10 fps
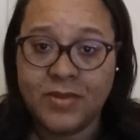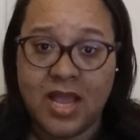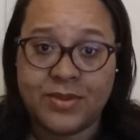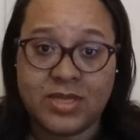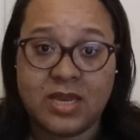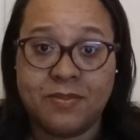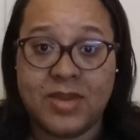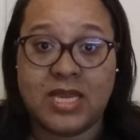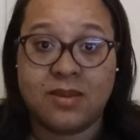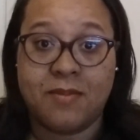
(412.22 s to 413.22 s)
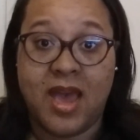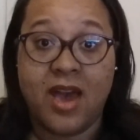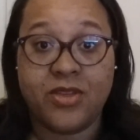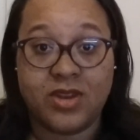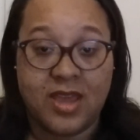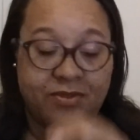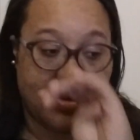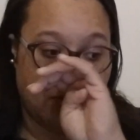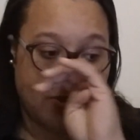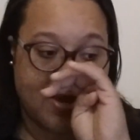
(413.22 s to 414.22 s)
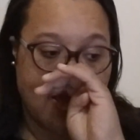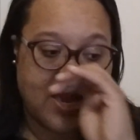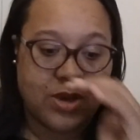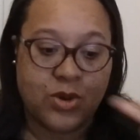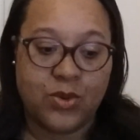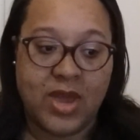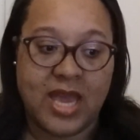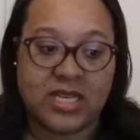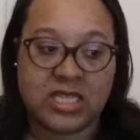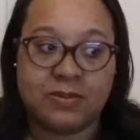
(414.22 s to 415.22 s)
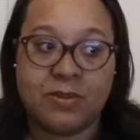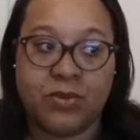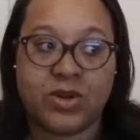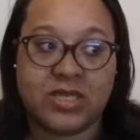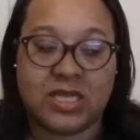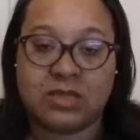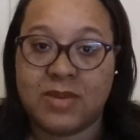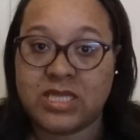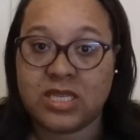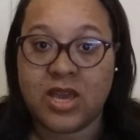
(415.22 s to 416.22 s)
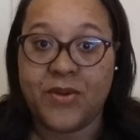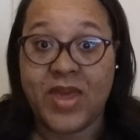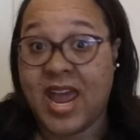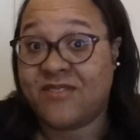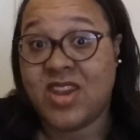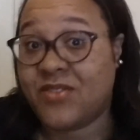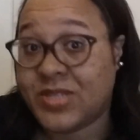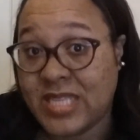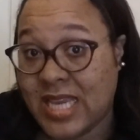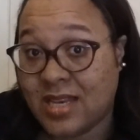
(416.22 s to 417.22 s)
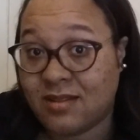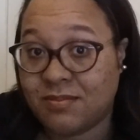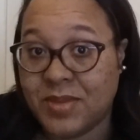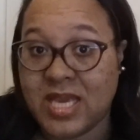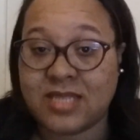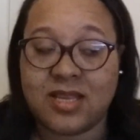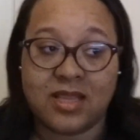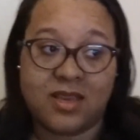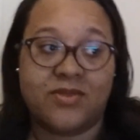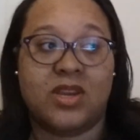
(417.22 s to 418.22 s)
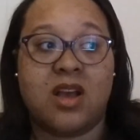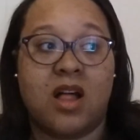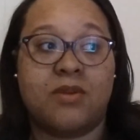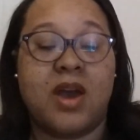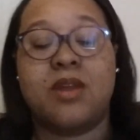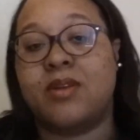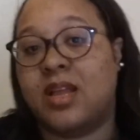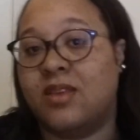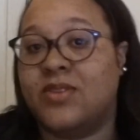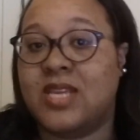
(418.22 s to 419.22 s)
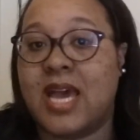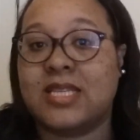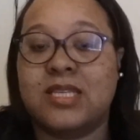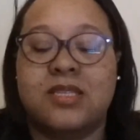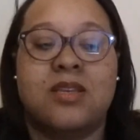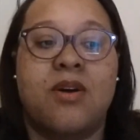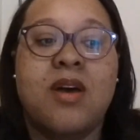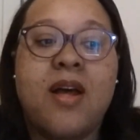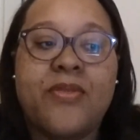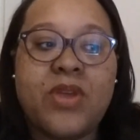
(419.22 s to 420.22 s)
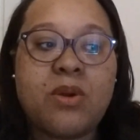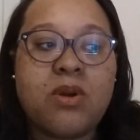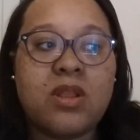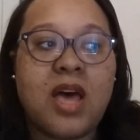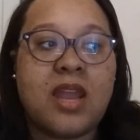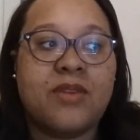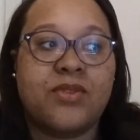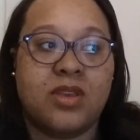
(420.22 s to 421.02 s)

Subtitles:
I was going to meet my other nephew who had just been born 6 months ago that I have never seen because they live in Colorado and I live in Texas. So there were a lot of